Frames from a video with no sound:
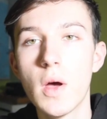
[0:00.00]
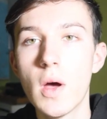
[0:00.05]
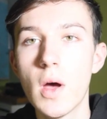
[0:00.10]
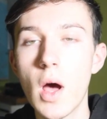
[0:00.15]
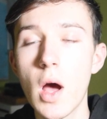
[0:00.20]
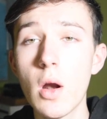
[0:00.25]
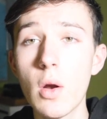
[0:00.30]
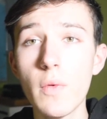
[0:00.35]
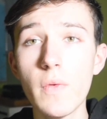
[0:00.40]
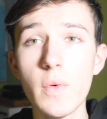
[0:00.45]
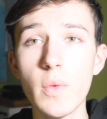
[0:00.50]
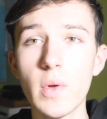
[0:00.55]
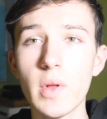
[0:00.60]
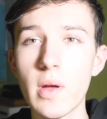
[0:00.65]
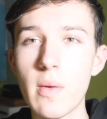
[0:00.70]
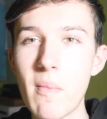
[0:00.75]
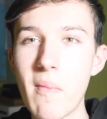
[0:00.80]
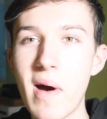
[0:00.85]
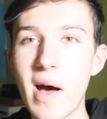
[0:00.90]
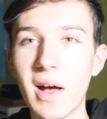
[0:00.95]
Hello everyone,
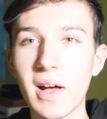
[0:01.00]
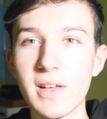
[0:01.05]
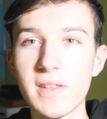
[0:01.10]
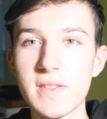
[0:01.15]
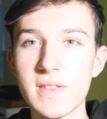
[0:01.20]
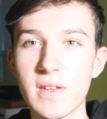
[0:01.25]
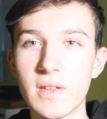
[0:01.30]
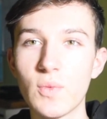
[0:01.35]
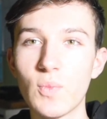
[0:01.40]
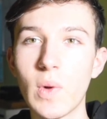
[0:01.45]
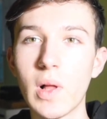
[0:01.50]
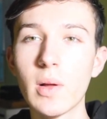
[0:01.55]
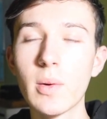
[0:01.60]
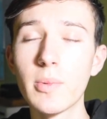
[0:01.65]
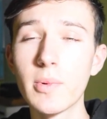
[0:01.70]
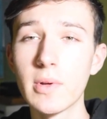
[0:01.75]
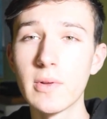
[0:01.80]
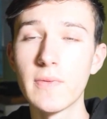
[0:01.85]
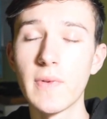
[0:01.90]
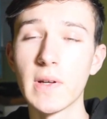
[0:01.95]
I'm Max and
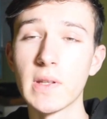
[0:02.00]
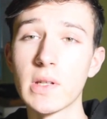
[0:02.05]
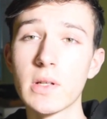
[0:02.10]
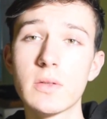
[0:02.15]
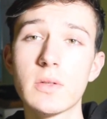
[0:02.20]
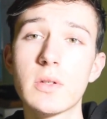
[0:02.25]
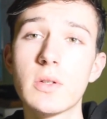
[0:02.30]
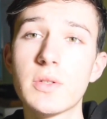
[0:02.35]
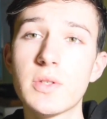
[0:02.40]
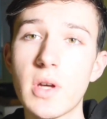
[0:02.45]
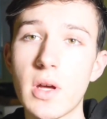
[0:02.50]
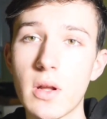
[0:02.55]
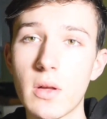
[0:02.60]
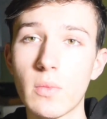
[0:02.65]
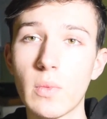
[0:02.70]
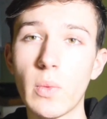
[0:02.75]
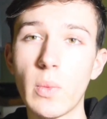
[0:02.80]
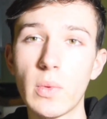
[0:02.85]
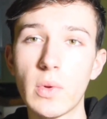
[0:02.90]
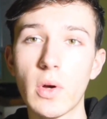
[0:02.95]
welcome to the financial
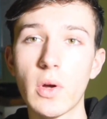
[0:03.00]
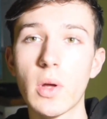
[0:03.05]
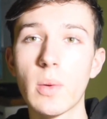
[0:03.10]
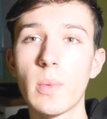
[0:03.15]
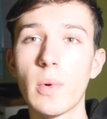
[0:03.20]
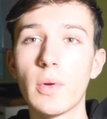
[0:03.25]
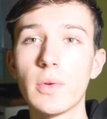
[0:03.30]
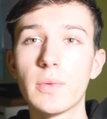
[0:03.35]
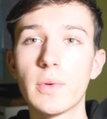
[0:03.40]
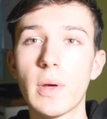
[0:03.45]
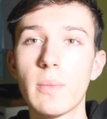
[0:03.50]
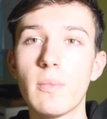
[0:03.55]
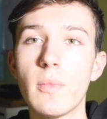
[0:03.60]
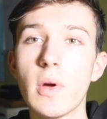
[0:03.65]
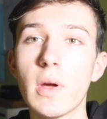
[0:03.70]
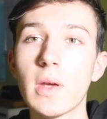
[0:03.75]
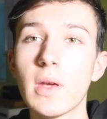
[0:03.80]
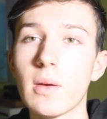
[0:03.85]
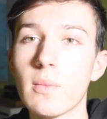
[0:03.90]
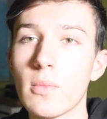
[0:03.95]
channel where we talk about
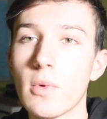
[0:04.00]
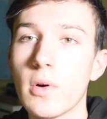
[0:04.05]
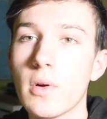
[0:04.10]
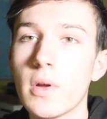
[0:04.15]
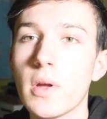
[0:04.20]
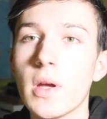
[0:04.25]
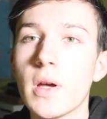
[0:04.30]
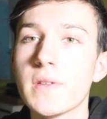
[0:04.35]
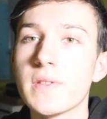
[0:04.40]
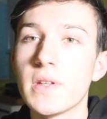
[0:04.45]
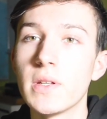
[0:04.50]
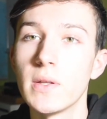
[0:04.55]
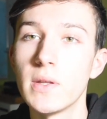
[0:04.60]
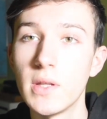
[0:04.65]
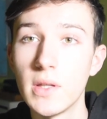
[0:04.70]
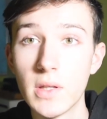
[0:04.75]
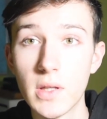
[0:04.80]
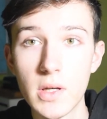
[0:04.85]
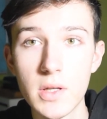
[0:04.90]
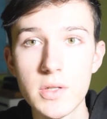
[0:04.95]
making money as a
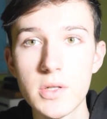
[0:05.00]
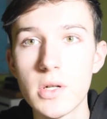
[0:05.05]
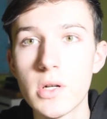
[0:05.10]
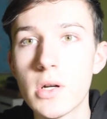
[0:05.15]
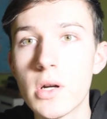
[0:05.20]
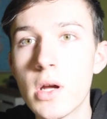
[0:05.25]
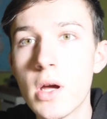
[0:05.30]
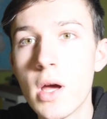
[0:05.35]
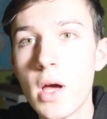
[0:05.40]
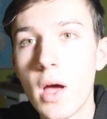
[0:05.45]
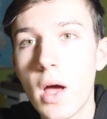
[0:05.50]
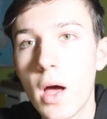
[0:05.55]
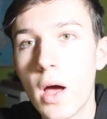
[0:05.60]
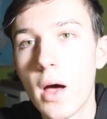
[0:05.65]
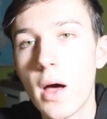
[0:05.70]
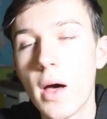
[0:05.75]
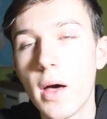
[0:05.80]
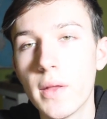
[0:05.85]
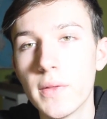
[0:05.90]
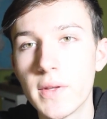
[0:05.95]
teenager
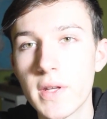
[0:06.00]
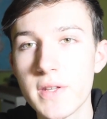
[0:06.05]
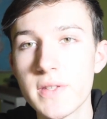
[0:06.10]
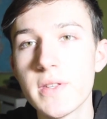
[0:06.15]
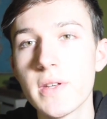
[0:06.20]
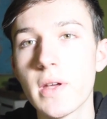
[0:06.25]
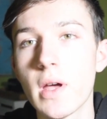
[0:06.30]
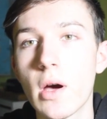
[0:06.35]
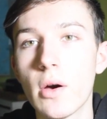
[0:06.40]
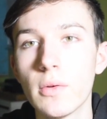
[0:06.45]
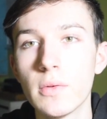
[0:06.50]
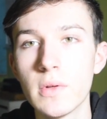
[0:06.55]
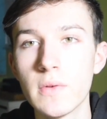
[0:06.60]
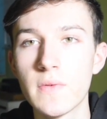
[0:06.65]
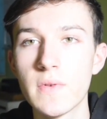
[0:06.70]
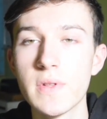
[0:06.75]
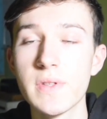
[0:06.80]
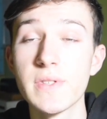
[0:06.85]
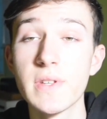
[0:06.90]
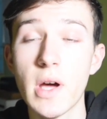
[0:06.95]
and testing out
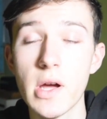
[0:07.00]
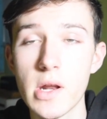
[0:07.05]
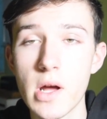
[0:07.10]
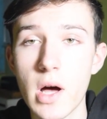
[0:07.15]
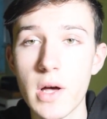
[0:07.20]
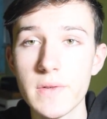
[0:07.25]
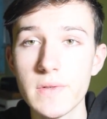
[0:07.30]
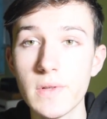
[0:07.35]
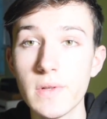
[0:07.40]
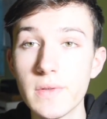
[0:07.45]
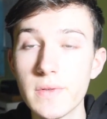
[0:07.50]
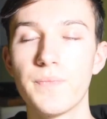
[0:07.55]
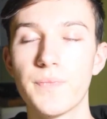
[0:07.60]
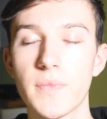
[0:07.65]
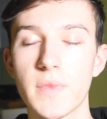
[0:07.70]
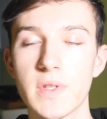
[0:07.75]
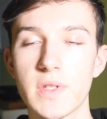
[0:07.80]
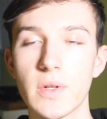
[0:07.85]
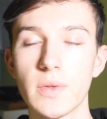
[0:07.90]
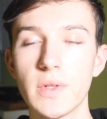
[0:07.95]
different side hustles.
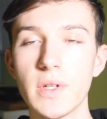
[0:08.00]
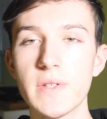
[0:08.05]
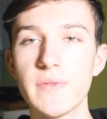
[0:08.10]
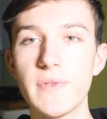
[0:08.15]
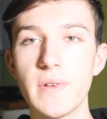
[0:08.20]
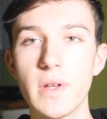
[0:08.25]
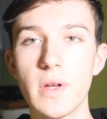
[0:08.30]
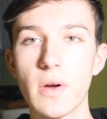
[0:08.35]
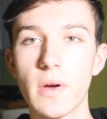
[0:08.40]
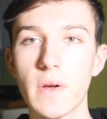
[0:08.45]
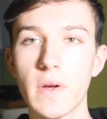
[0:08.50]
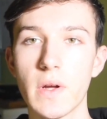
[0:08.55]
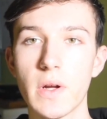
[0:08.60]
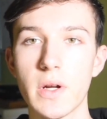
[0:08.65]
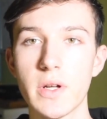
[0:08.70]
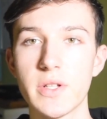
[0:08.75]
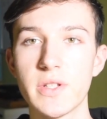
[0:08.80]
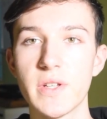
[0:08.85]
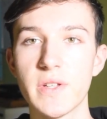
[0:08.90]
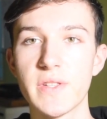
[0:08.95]
So this video
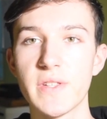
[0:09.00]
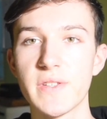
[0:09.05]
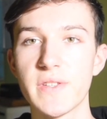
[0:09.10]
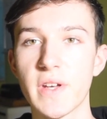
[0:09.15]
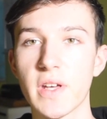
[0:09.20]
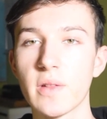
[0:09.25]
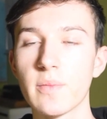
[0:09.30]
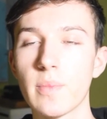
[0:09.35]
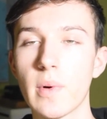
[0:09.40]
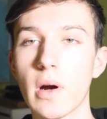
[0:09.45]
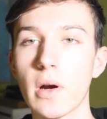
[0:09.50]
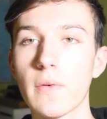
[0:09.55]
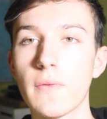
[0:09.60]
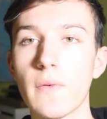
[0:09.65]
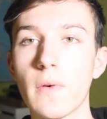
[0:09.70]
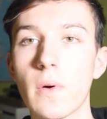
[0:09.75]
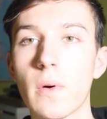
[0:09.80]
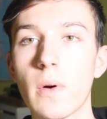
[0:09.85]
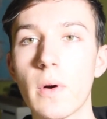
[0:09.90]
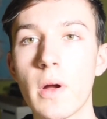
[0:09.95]
here is just the second part
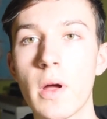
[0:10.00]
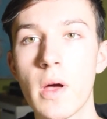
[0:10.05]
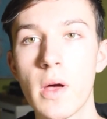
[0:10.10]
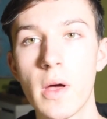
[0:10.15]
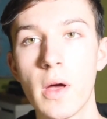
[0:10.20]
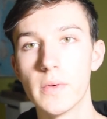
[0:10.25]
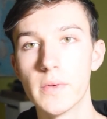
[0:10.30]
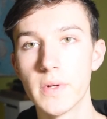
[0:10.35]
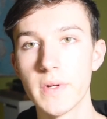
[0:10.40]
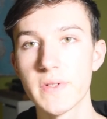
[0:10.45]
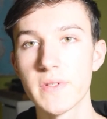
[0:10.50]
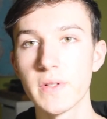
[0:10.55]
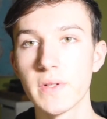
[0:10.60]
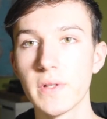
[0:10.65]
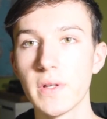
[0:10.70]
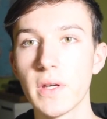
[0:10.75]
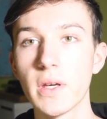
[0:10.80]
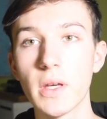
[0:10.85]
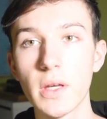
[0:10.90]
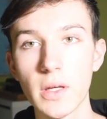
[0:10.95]
for
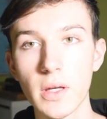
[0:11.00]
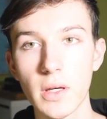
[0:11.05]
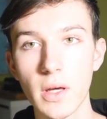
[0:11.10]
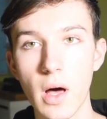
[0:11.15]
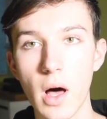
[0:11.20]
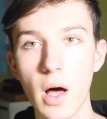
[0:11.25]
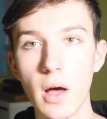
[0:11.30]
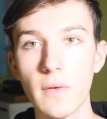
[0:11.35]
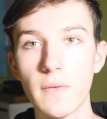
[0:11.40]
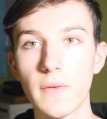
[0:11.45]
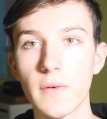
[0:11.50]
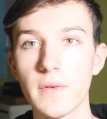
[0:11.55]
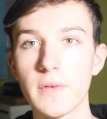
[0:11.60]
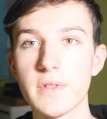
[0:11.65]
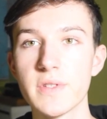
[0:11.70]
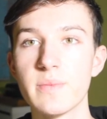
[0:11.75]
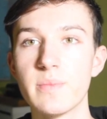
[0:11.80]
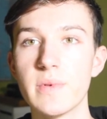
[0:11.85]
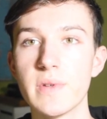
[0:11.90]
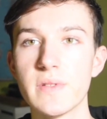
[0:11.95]
Reselling
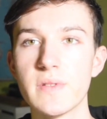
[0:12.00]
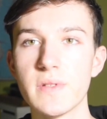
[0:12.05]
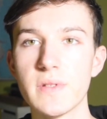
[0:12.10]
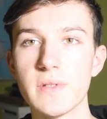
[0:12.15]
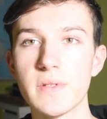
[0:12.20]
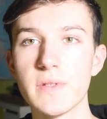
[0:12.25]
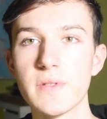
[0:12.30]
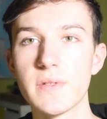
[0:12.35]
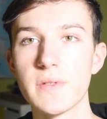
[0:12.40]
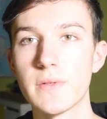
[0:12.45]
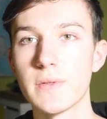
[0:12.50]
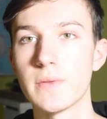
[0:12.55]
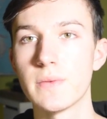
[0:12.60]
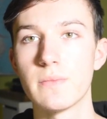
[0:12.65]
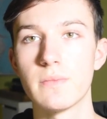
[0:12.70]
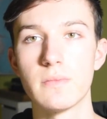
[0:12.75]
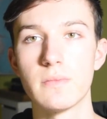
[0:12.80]
iPhone's business